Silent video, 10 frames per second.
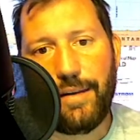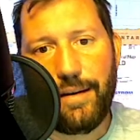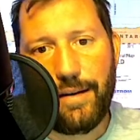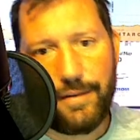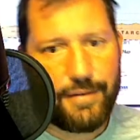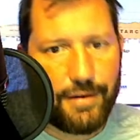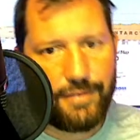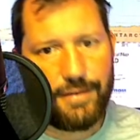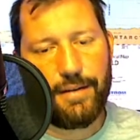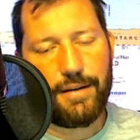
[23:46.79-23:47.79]
It
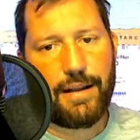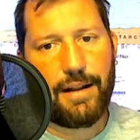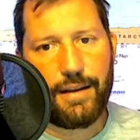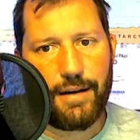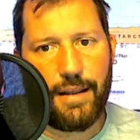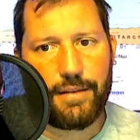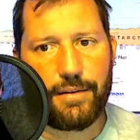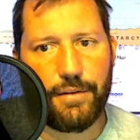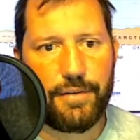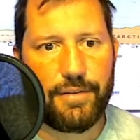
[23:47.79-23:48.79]
does sound like kind of like an
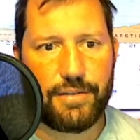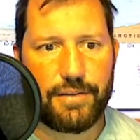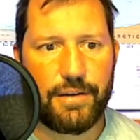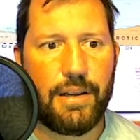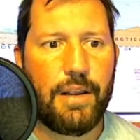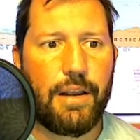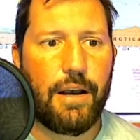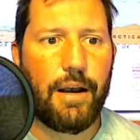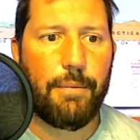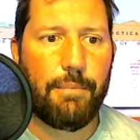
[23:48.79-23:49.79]
ethical decision.
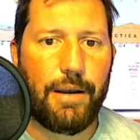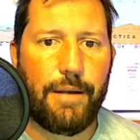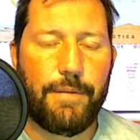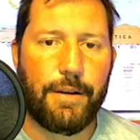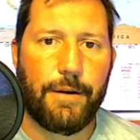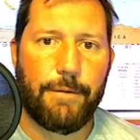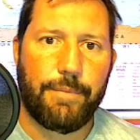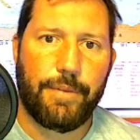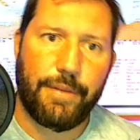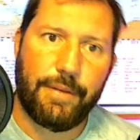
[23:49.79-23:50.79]
But
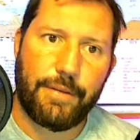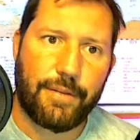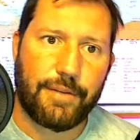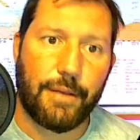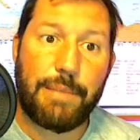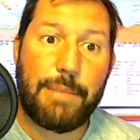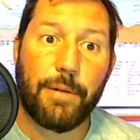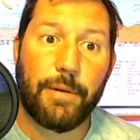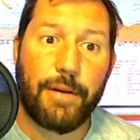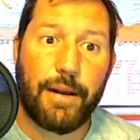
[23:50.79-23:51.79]
some
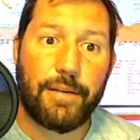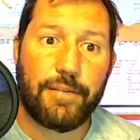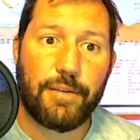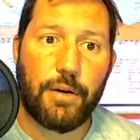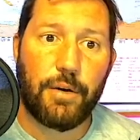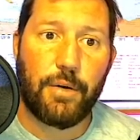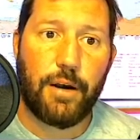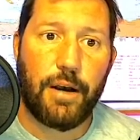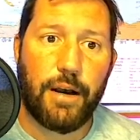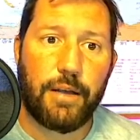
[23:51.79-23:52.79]
people are not
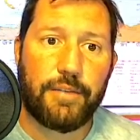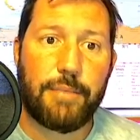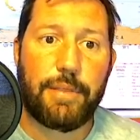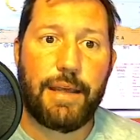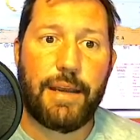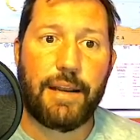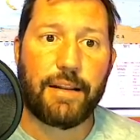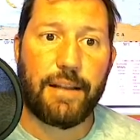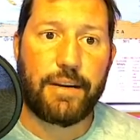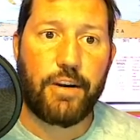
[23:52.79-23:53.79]
so
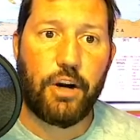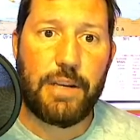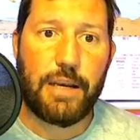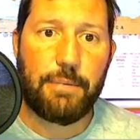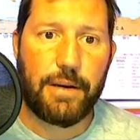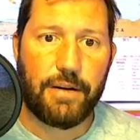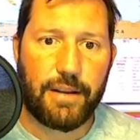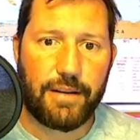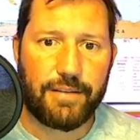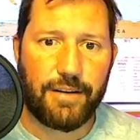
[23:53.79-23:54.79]
sympathetic, like Kobe up here
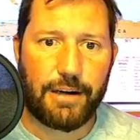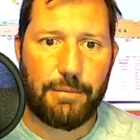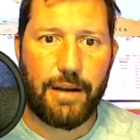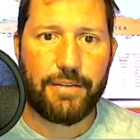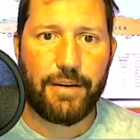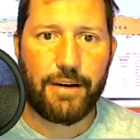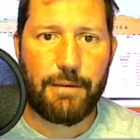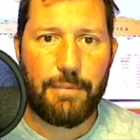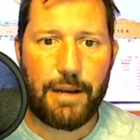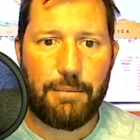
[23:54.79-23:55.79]
that I was talking
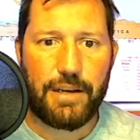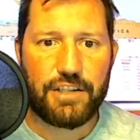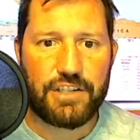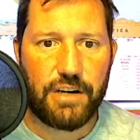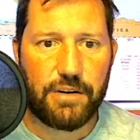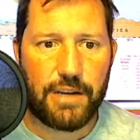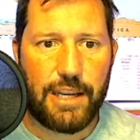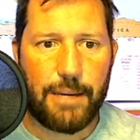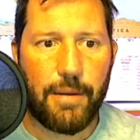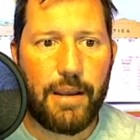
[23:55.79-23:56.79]
about it being a shell
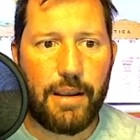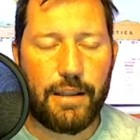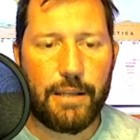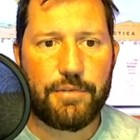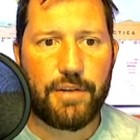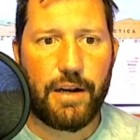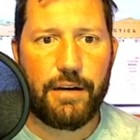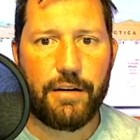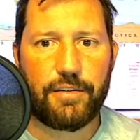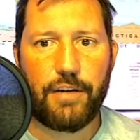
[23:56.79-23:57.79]
game and them trying
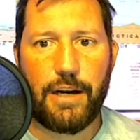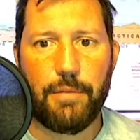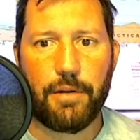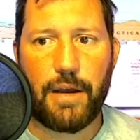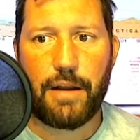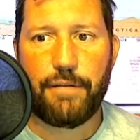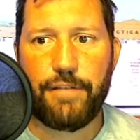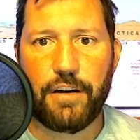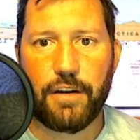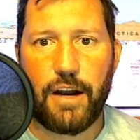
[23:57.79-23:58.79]
to scramble around and
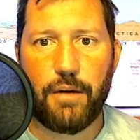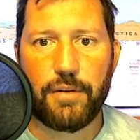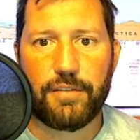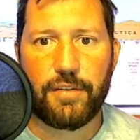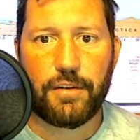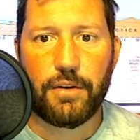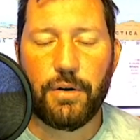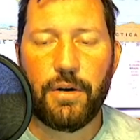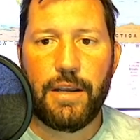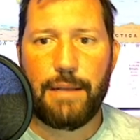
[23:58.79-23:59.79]
figure out what to
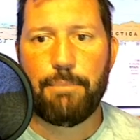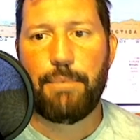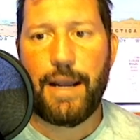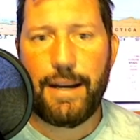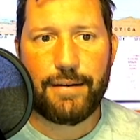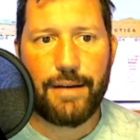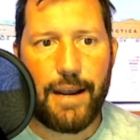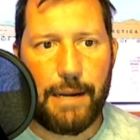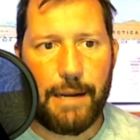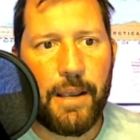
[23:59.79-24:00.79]
do and buying
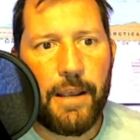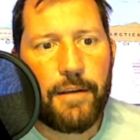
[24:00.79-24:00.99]
time.